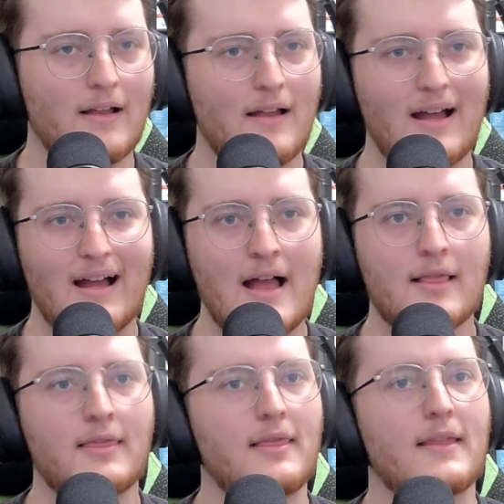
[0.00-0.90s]
at
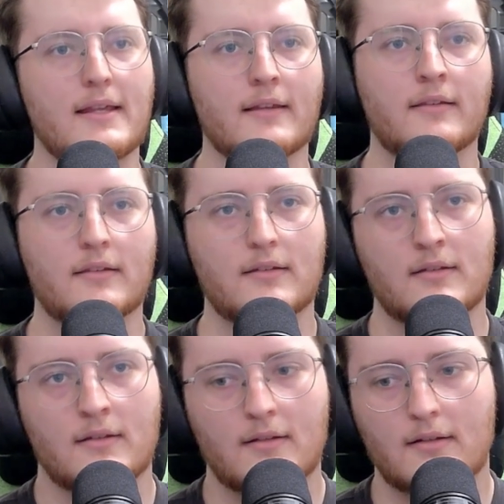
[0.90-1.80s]
least
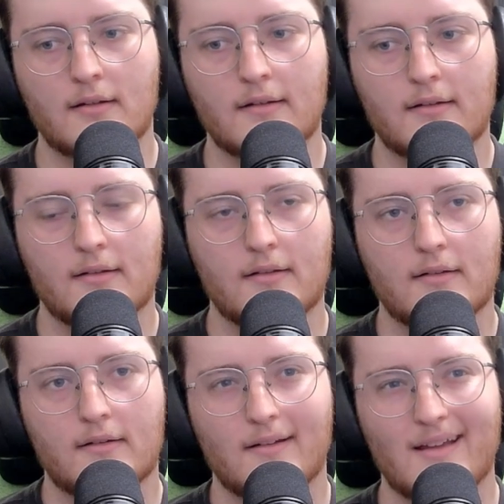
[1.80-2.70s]

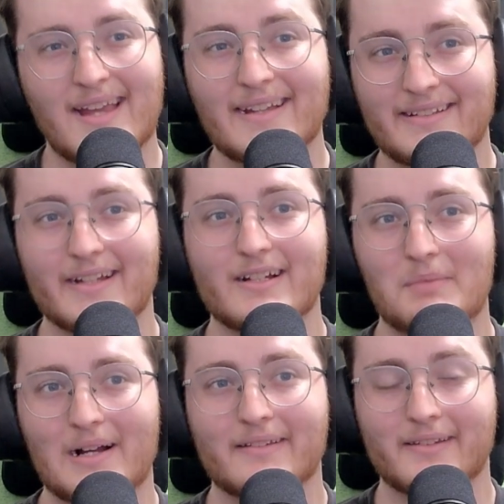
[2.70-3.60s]
8
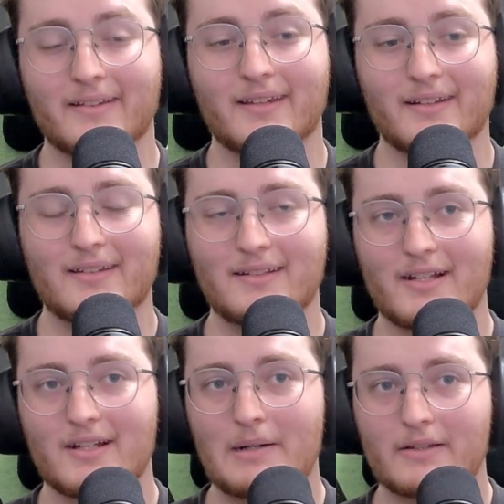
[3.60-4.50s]
gigabytes to 16
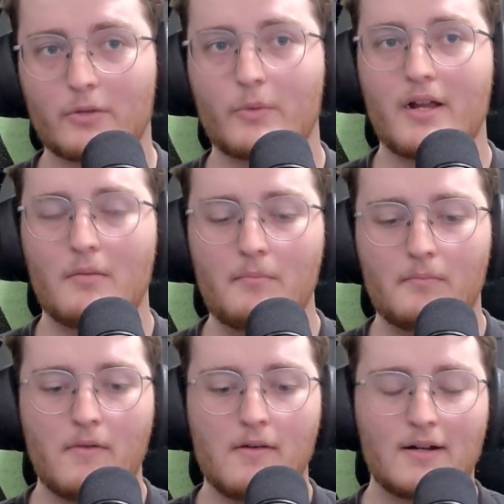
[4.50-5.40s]
gigabytes of RAM.
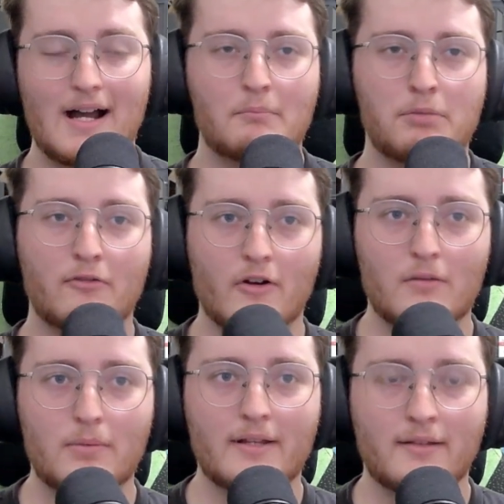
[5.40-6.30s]

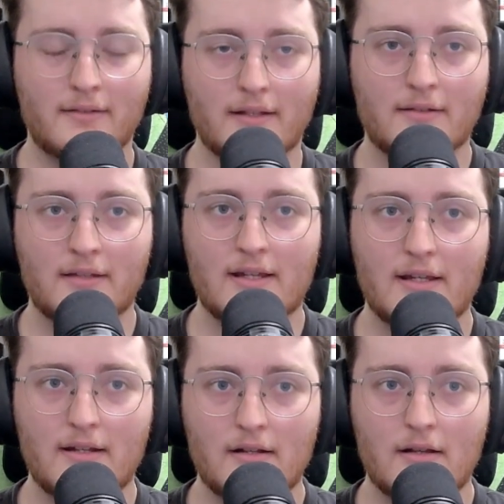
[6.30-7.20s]
Preferably
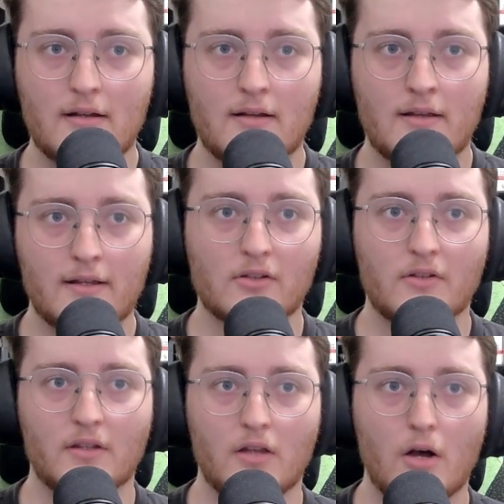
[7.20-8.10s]
16 is on
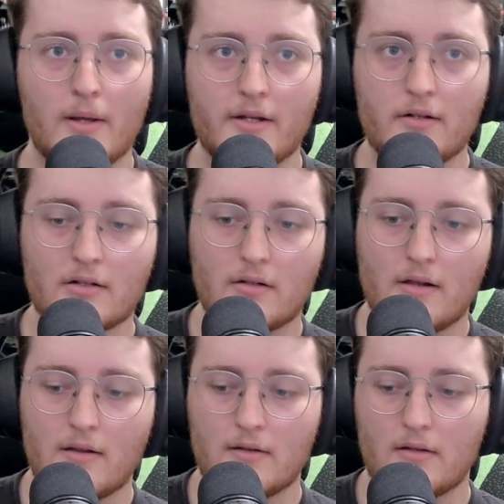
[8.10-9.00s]
the low end.
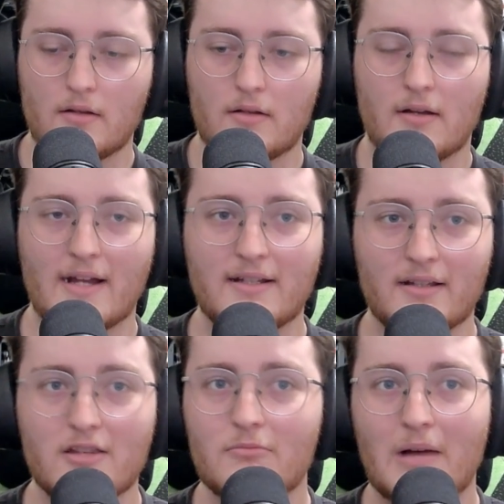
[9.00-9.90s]
Ideally,
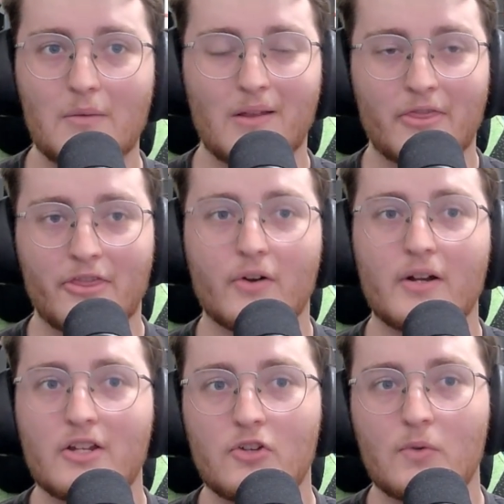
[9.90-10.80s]
you might want
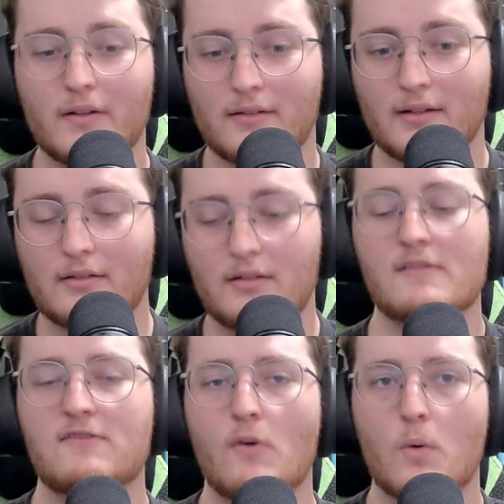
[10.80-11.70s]
32 to
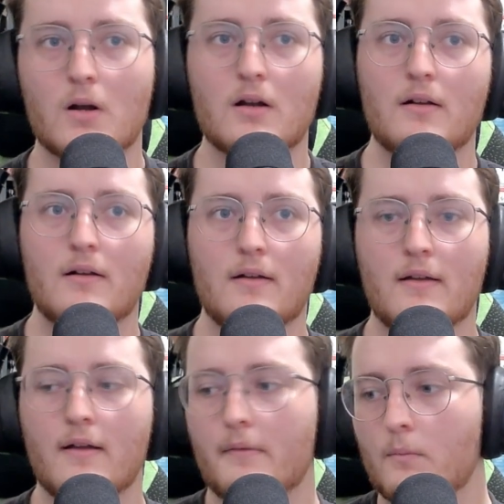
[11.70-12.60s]
64
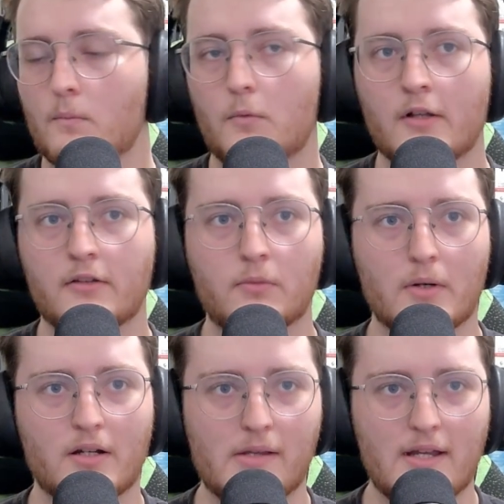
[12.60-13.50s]
once we're
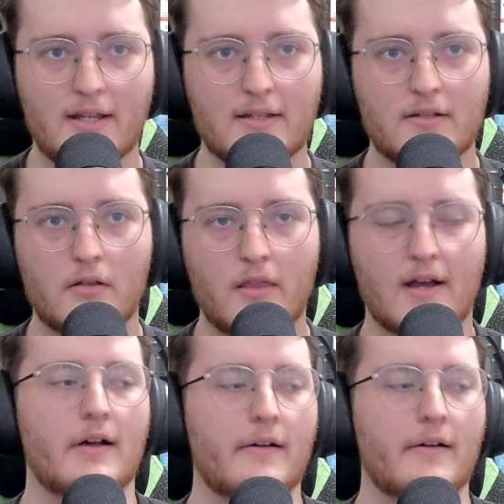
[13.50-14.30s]
going to be getting into the